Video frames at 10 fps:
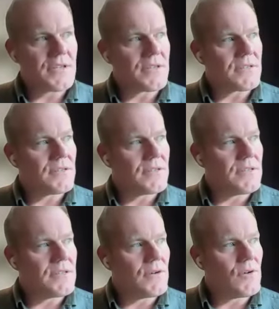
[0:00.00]
I think
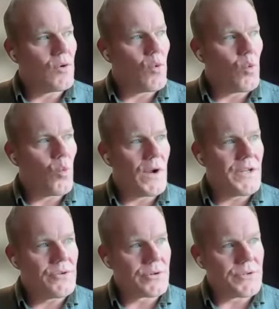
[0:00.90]

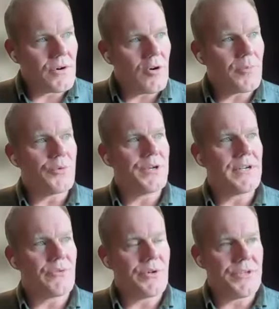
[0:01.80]
when you're an
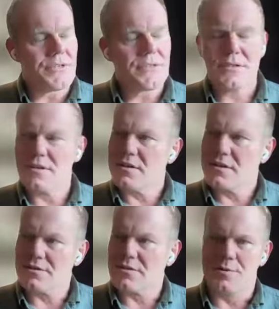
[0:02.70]
operator and
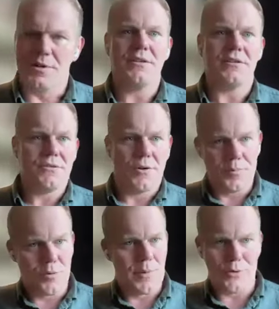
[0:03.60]
I guess it could be
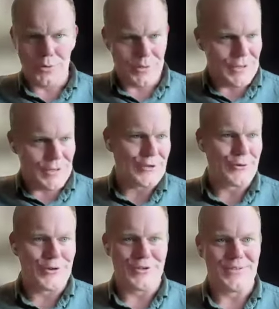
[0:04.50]
anything, a plumber or an
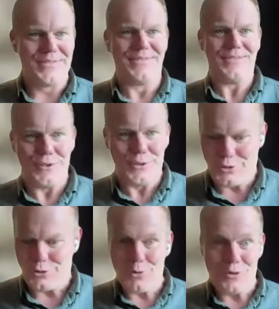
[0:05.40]
electrician,
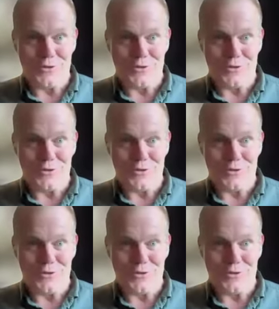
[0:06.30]
you're